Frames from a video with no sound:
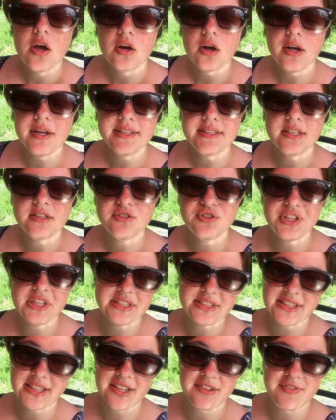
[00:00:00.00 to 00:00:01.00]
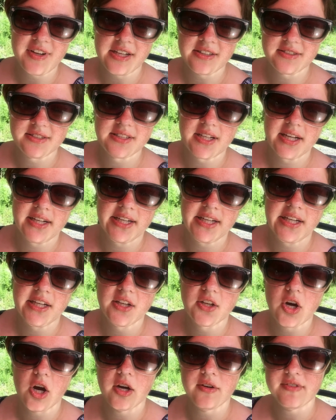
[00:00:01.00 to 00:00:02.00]
Carly tells Jason they found
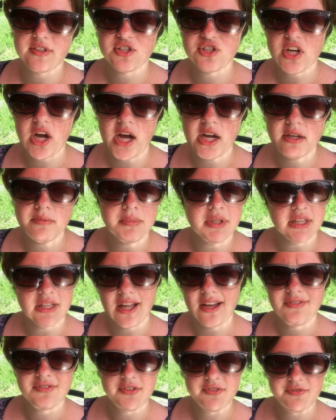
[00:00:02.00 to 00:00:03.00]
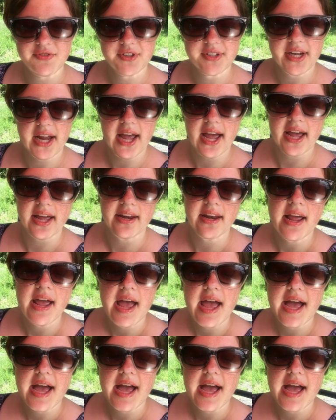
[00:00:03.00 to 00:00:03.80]
Sonny, Garvey shot him and left him for dead,